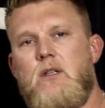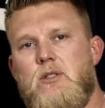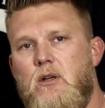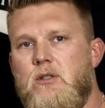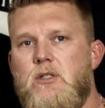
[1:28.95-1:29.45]

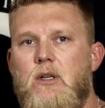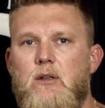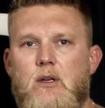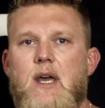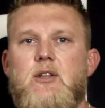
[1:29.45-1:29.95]
and starts,
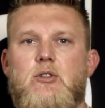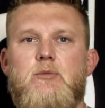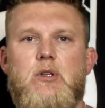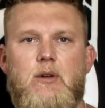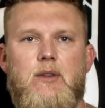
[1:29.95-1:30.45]
and the gas
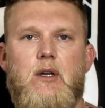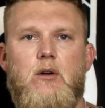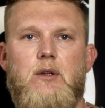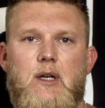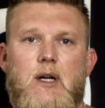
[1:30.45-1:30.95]
tube's the only thing
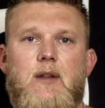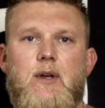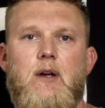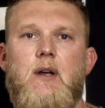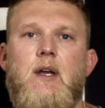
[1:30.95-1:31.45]
holding it on
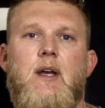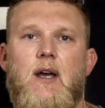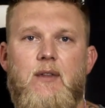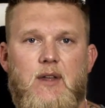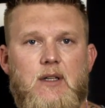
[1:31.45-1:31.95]
there.
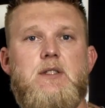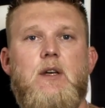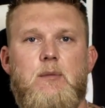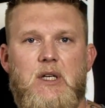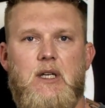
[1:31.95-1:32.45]
And then it's
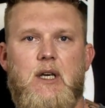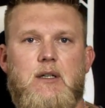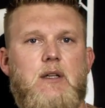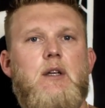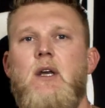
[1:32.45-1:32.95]
gonna be
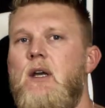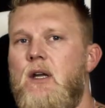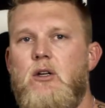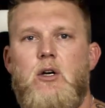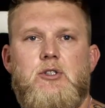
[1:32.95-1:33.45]
canted
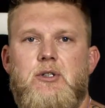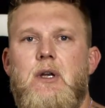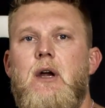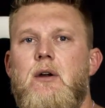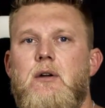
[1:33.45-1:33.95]
and cause your
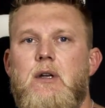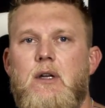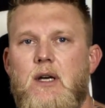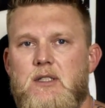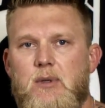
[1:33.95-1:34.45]
carrier
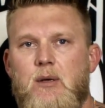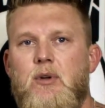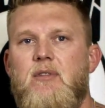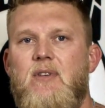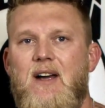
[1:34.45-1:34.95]
key not to be
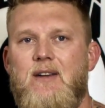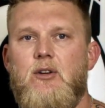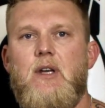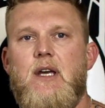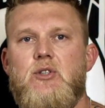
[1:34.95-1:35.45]
able to
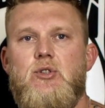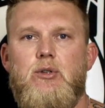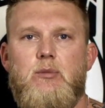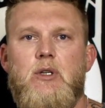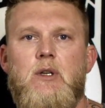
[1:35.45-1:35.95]
find your gas
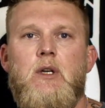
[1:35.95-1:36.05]
tube.